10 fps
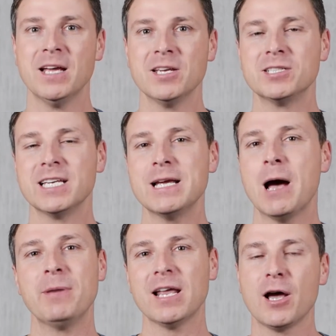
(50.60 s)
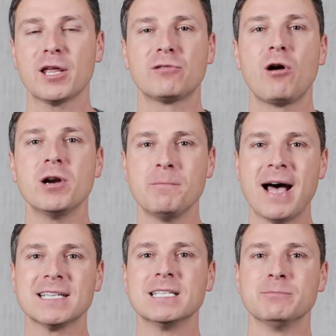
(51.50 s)
You see, a bit like throwing a
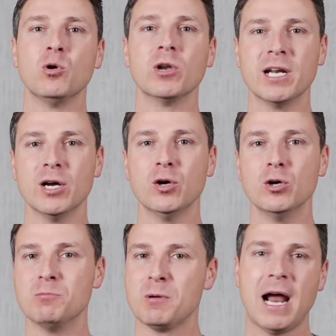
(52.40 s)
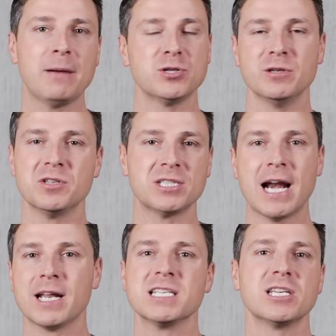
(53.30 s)
basketball in a hoop, perhaps you
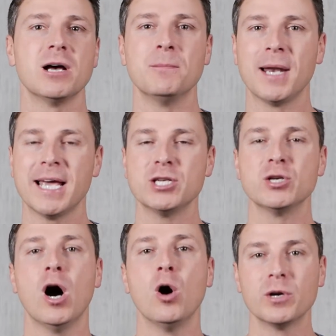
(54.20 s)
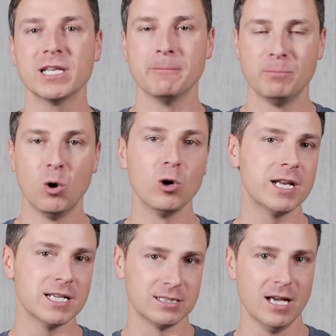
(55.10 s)
stand in a certain place, you're holding the ball
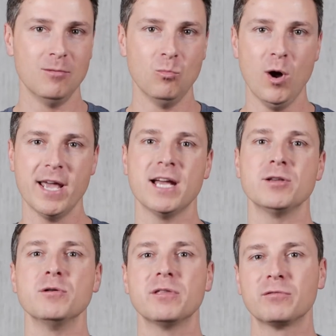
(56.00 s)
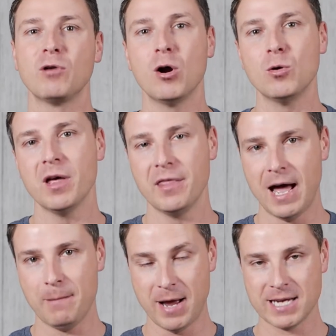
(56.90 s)
in a certain way, and you throw
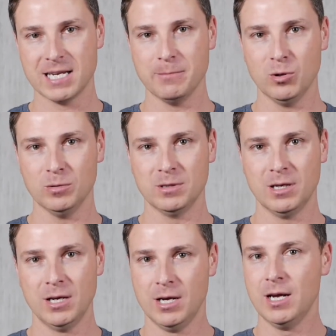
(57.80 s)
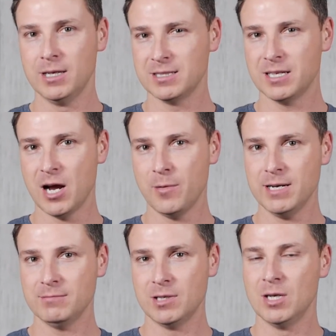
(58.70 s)
that basketball. Does it go in?